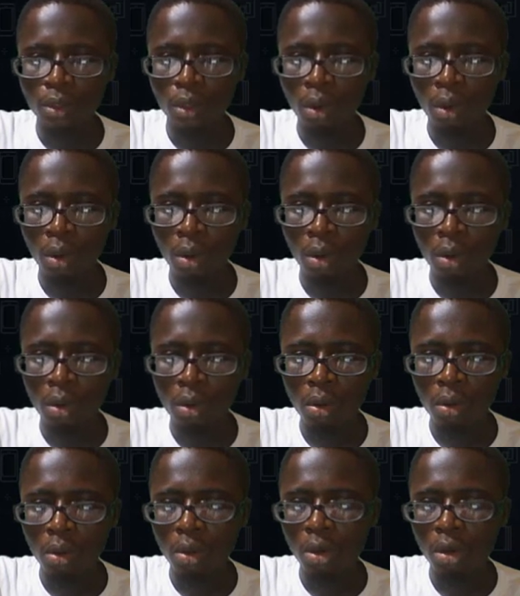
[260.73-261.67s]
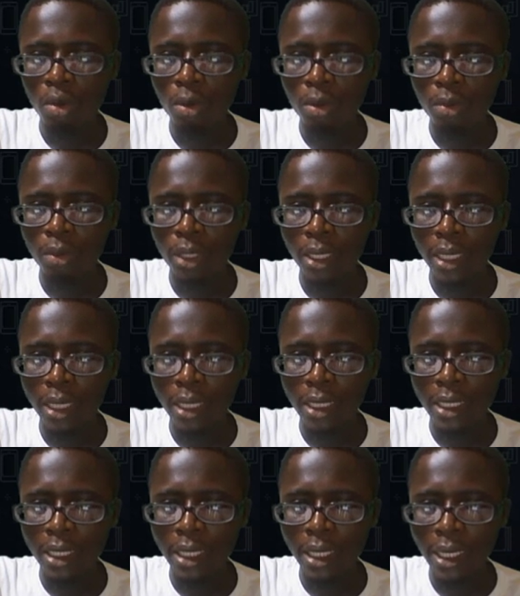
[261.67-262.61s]
or open
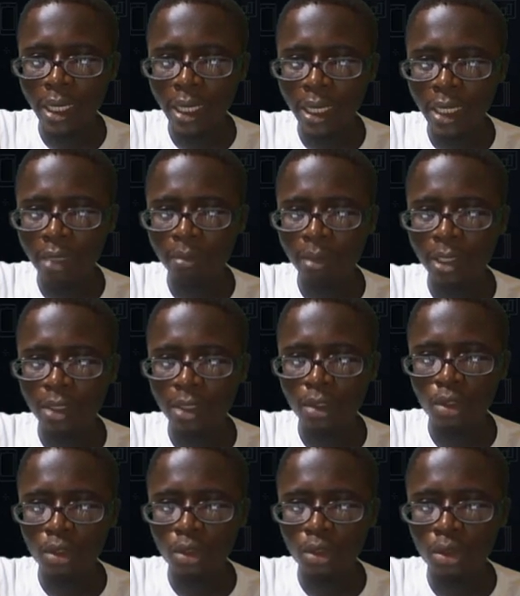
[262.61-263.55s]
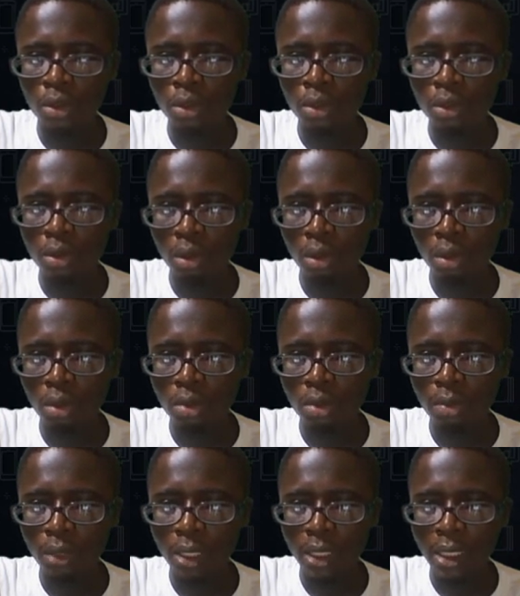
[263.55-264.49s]
bracket n minus 2,
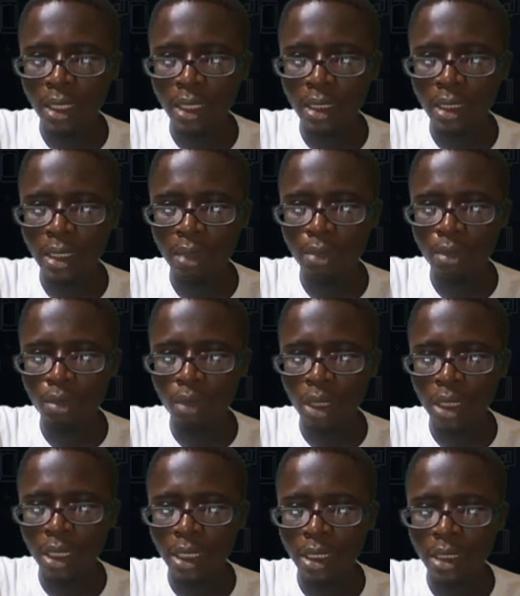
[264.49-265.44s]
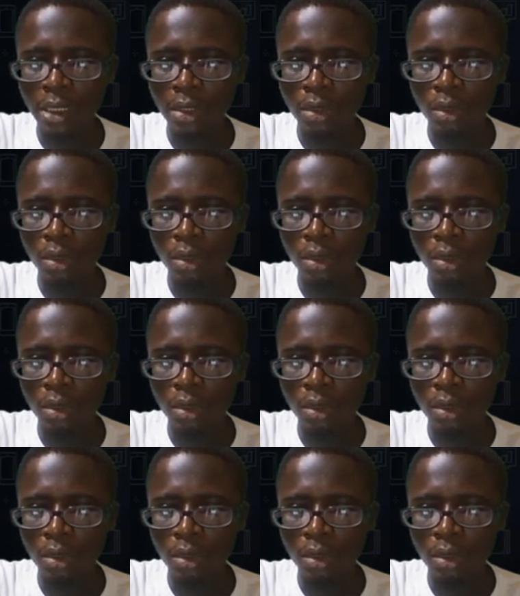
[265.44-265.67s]
close bracket, times 180.